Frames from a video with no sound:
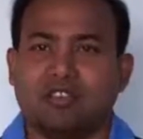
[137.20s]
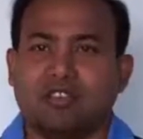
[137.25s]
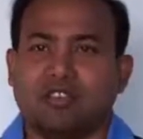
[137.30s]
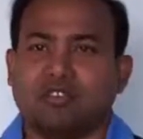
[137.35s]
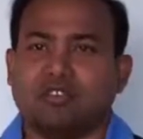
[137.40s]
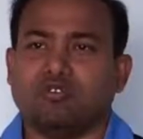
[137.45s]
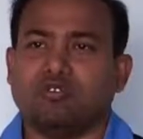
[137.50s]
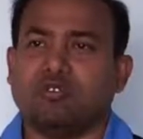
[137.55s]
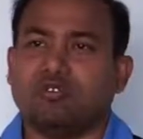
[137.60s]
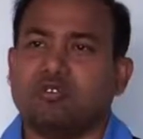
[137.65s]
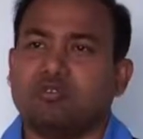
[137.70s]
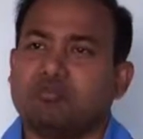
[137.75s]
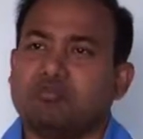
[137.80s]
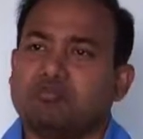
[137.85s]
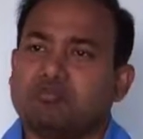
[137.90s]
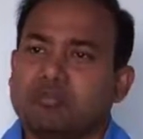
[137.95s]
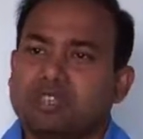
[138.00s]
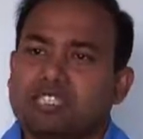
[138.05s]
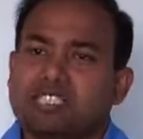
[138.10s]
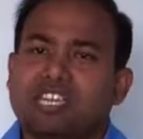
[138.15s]
So
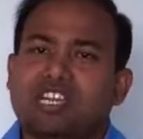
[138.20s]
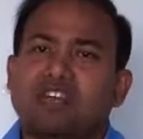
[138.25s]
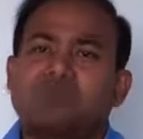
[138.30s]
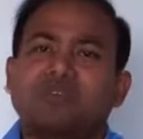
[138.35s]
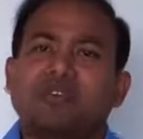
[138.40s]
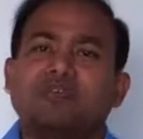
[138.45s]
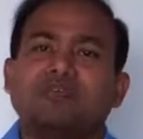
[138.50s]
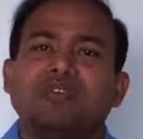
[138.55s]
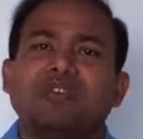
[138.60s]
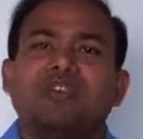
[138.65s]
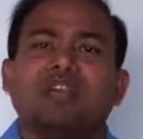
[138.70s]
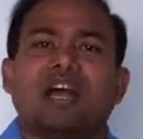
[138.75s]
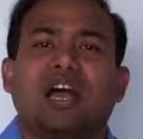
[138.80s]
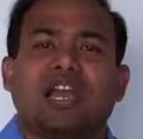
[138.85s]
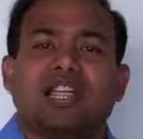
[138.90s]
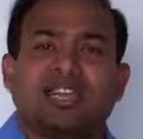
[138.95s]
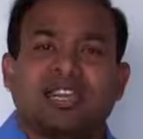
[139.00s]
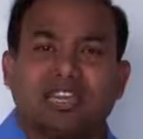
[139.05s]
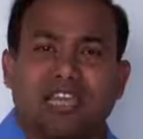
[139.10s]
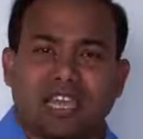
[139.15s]
instead of keeping the
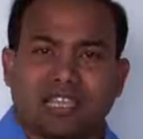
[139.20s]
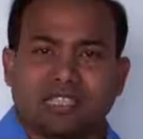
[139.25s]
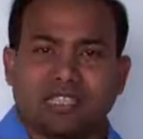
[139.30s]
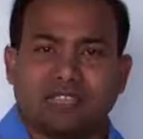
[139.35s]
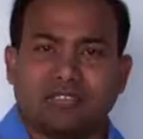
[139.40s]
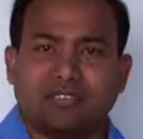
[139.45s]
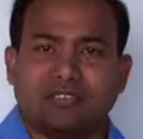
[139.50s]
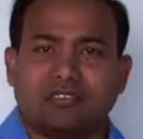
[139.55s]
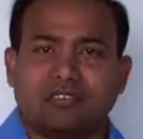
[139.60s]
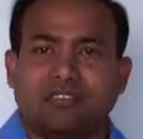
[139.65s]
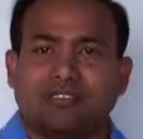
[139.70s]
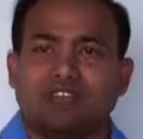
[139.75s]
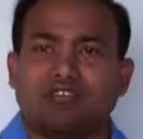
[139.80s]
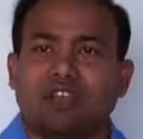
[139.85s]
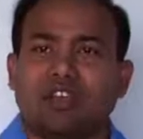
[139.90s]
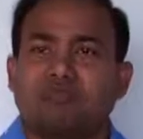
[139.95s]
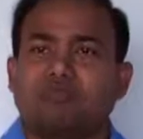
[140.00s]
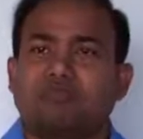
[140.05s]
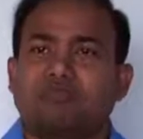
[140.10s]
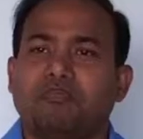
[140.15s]
IT assets, you
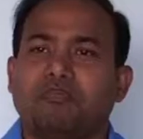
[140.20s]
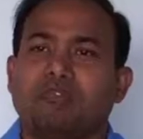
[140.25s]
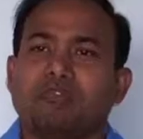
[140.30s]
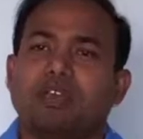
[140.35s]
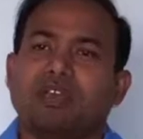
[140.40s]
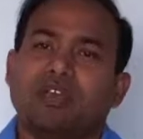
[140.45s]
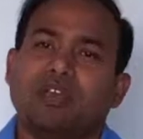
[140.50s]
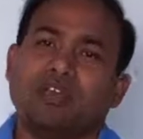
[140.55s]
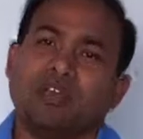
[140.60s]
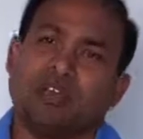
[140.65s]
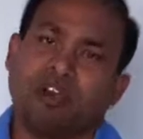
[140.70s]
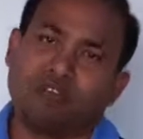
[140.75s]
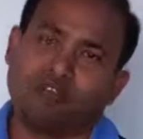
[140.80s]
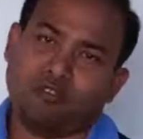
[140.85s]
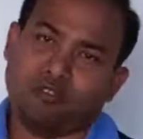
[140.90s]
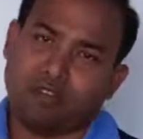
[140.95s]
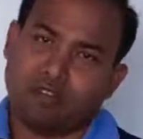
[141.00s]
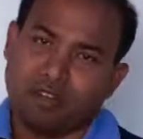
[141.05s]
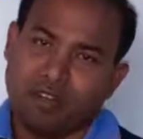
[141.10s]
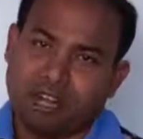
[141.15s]
have
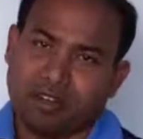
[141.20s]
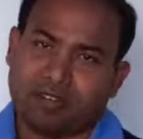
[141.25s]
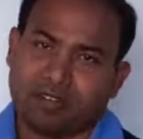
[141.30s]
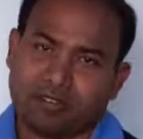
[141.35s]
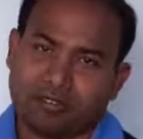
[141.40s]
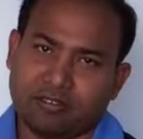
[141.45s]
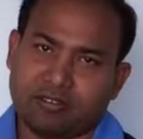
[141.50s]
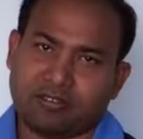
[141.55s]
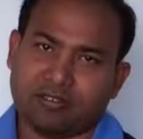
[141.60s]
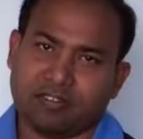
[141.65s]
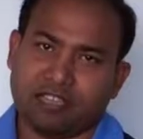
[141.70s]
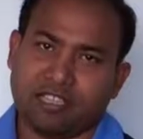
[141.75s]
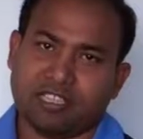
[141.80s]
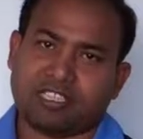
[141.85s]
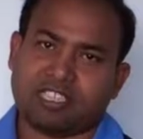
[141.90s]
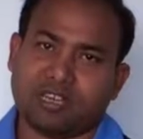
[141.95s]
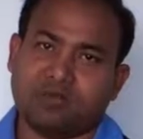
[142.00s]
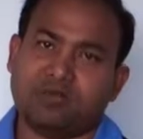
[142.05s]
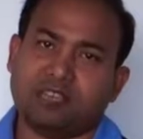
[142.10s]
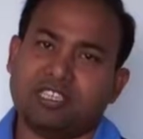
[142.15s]
offloaded the
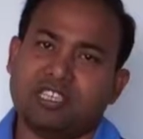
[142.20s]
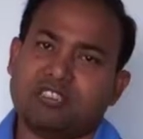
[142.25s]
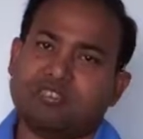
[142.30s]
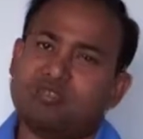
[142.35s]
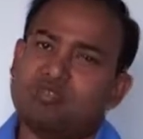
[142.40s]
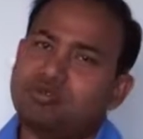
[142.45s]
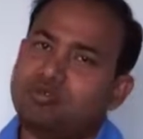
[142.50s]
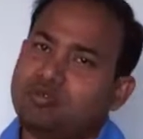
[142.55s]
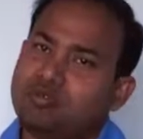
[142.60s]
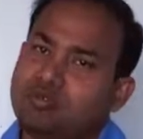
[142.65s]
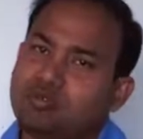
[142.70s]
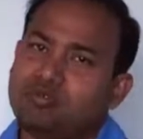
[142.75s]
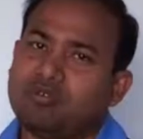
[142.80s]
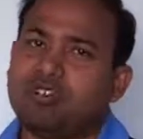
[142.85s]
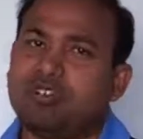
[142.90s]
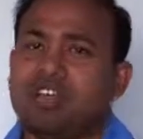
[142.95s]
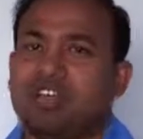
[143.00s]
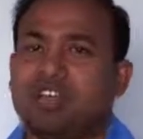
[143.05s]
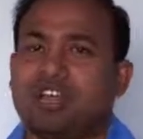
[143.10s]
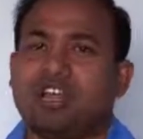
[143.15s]
services to
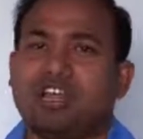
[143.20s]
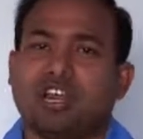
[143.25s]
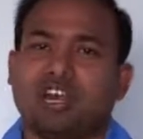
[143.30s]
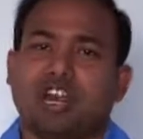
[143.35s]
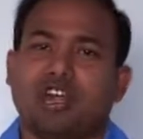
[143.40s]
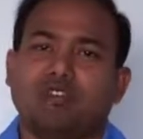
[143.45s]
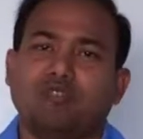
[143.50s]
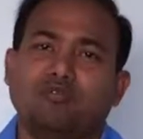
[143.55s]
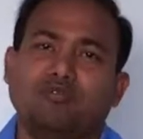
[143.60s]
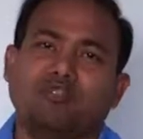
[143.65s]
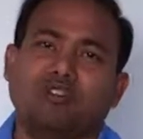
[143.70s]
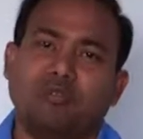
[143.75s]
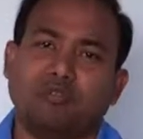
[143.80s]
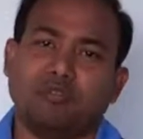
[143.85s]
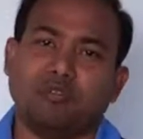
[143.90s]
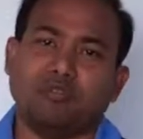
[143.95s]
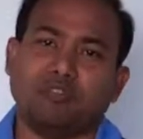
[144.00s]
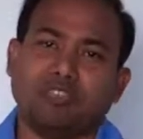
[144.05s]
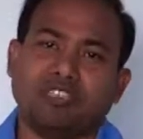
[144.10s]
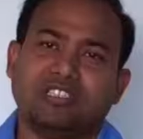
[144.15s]
cloud
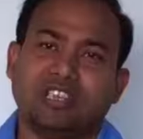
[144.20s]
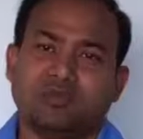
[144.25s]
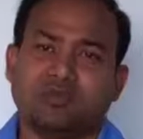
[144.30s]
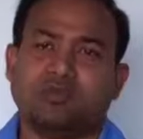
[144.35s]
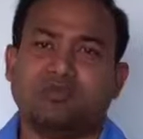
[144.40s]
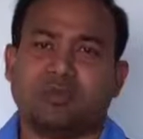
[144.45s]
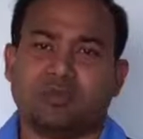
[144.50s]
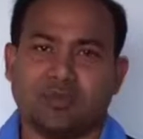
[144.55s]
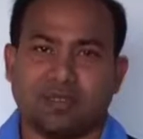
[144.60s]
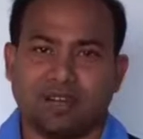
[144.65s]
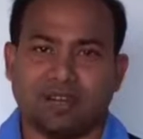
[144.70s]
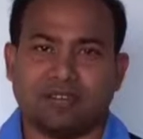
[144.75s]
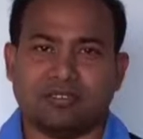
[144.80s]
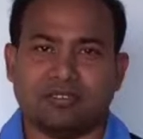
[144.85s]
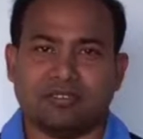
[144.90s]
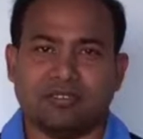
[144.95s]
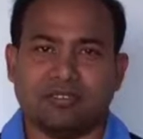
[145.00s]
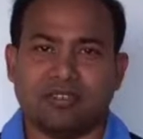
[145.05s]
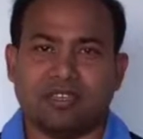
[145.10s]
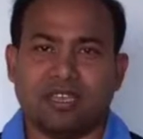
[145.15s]
computing service providers.